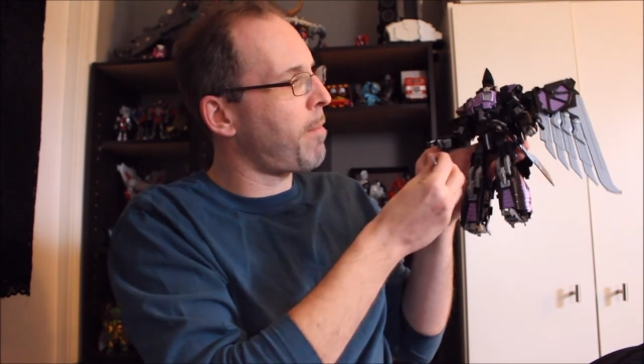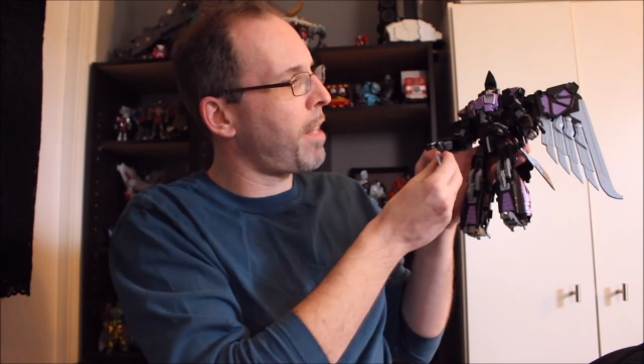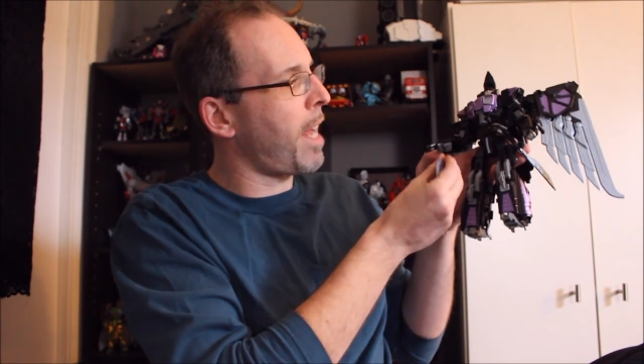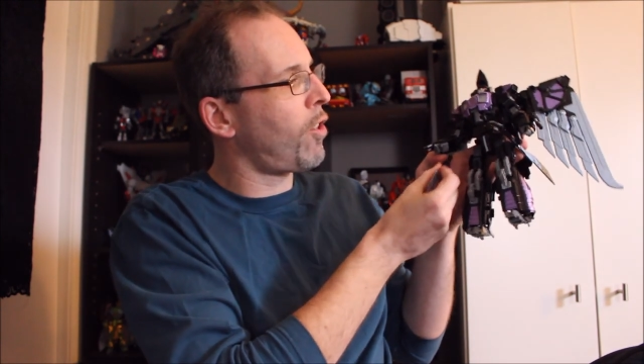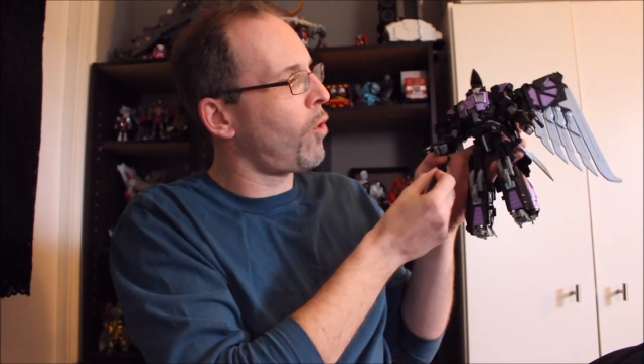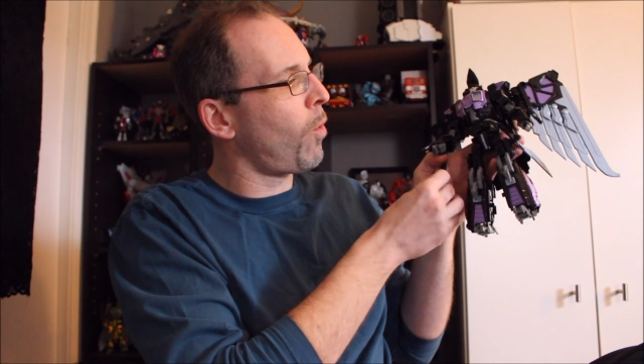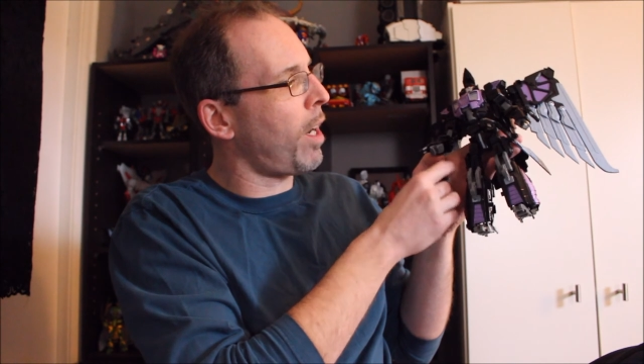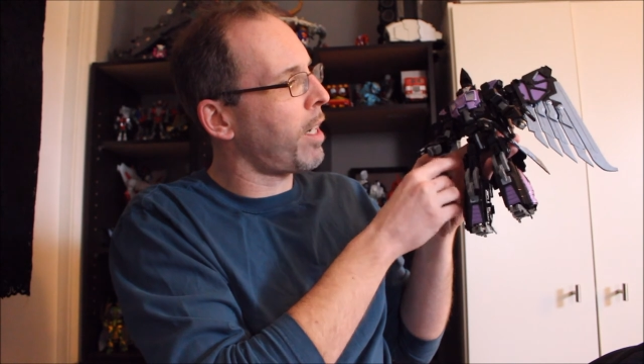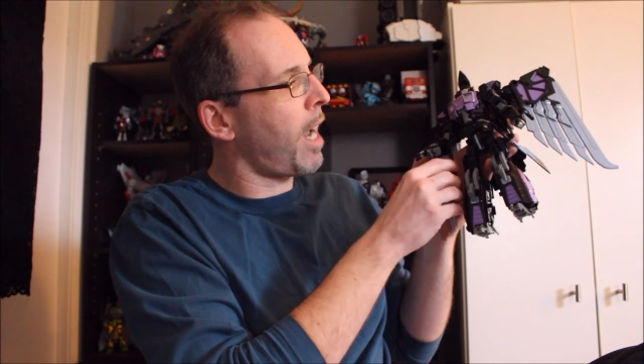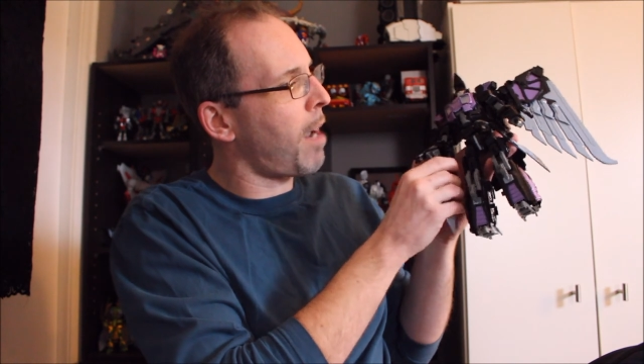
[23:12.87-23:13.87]
them that
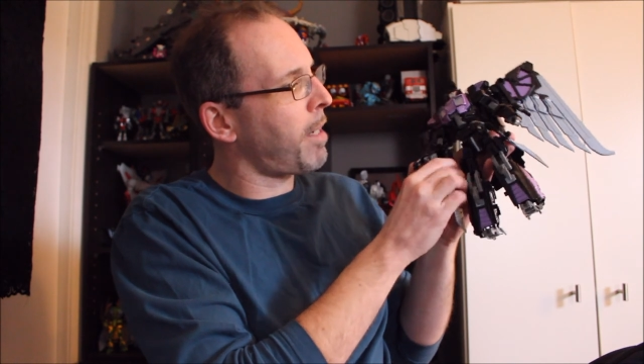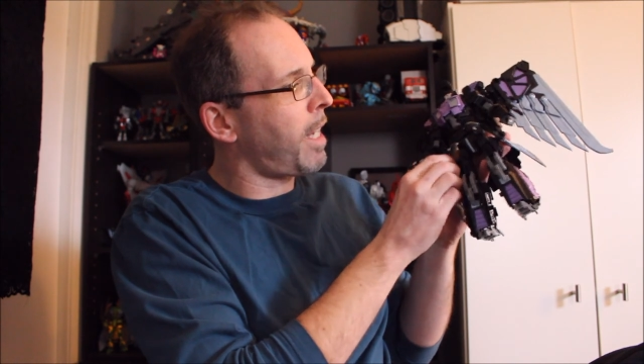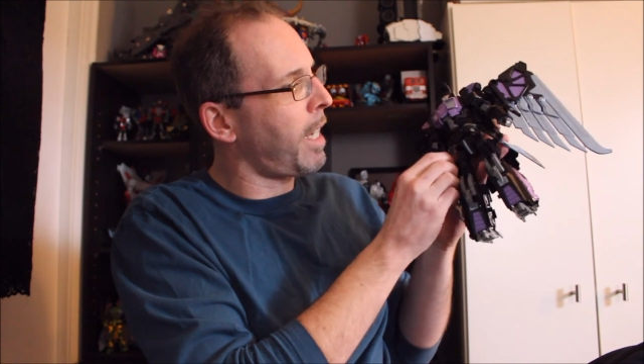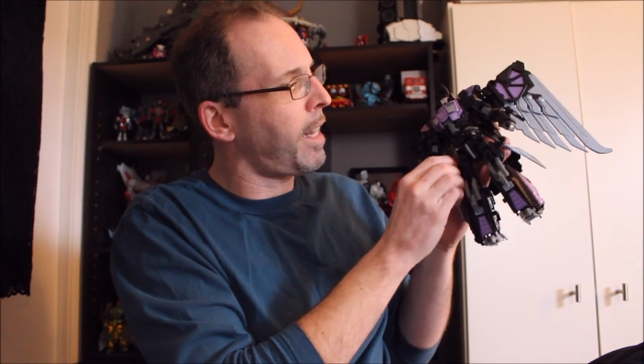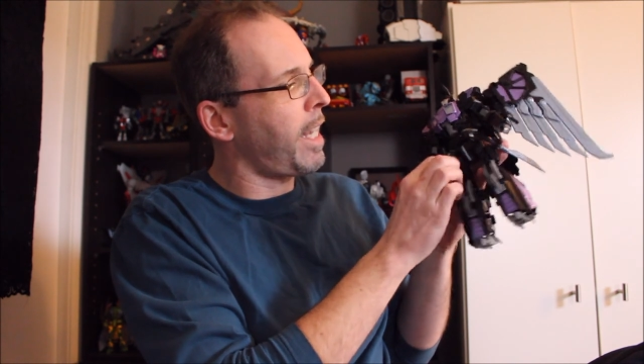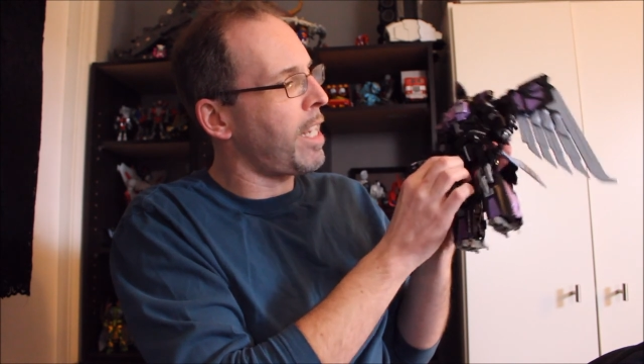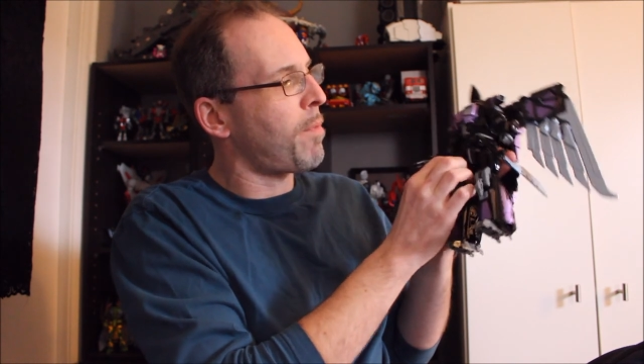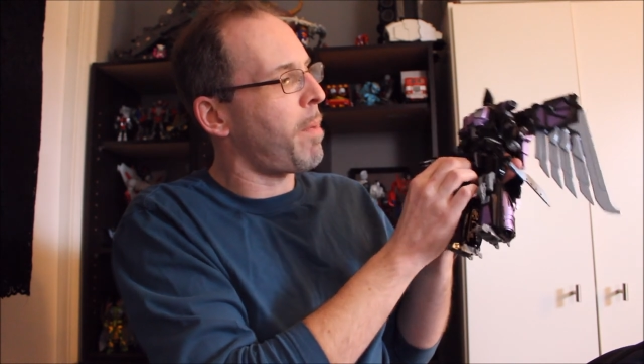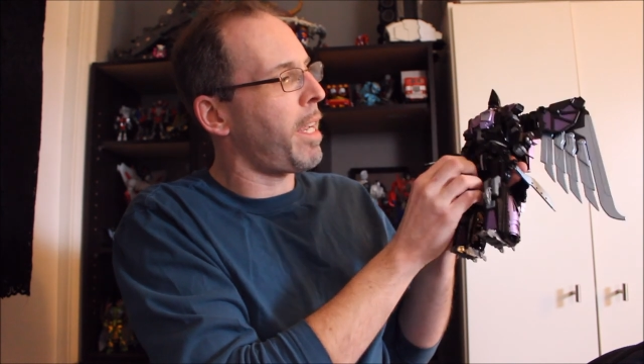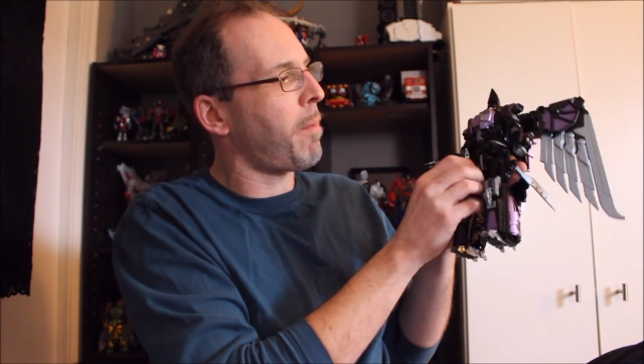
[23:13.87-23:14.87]
do accommodate
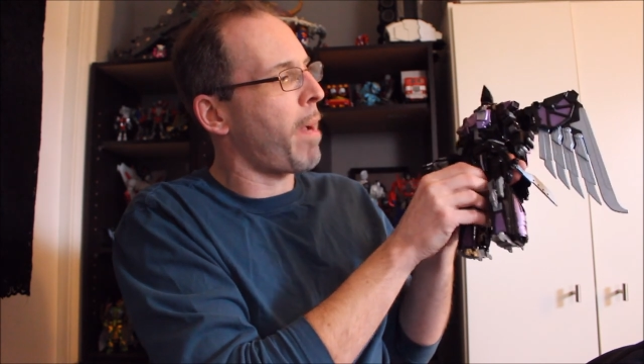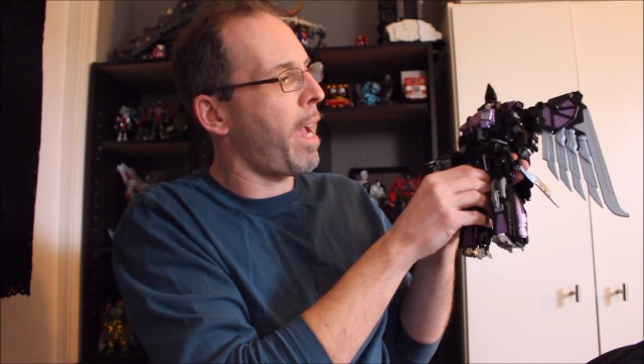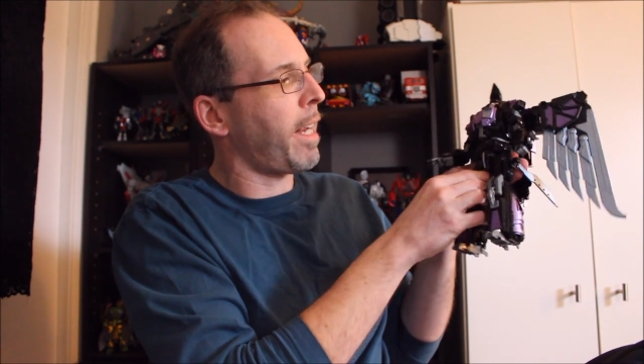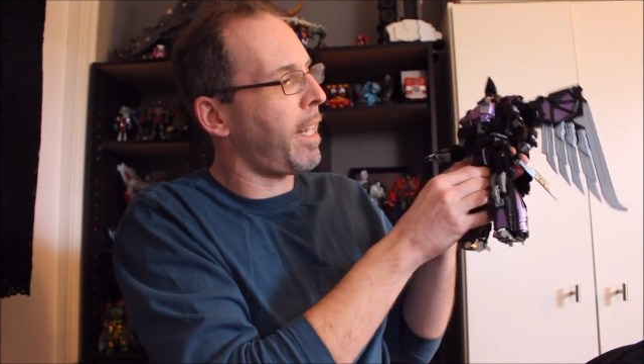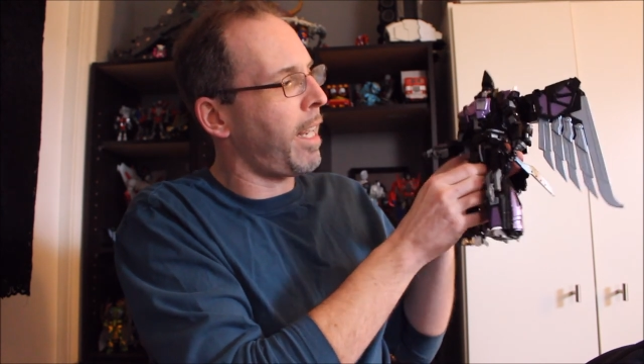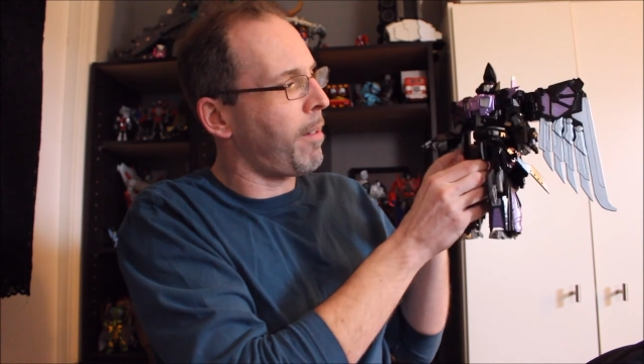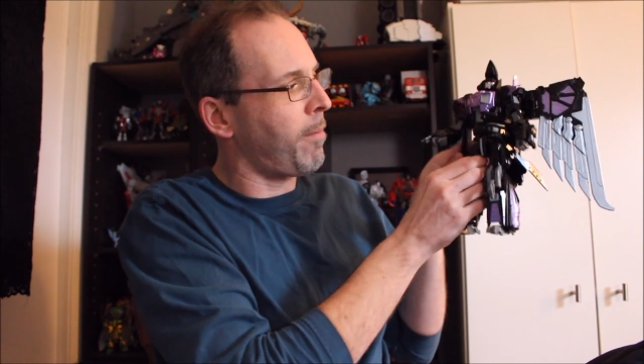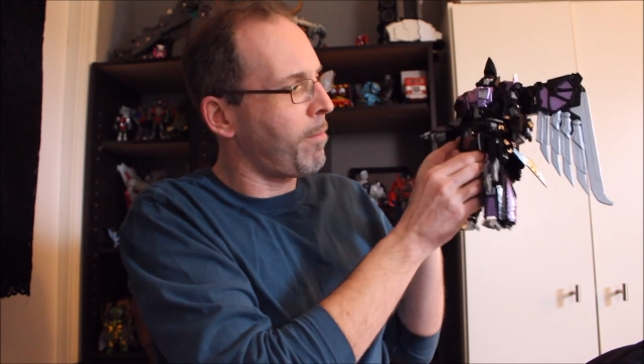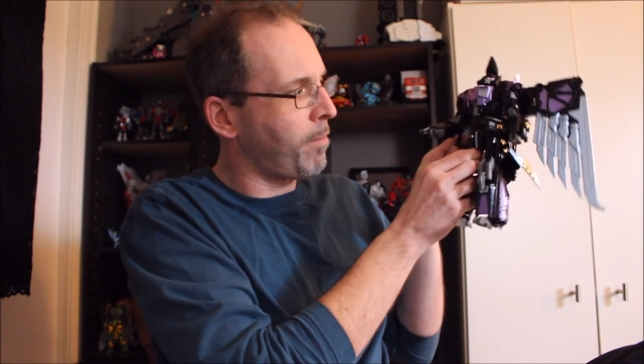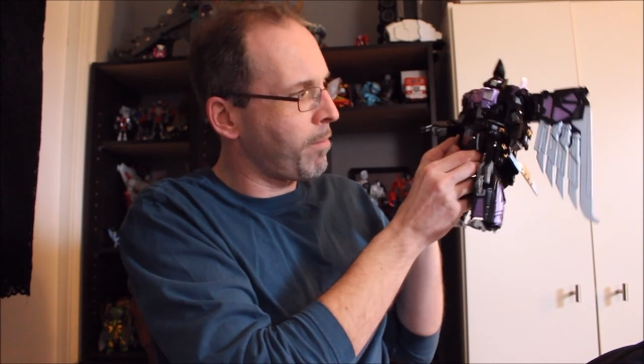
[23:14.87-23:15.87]
these being pegged in.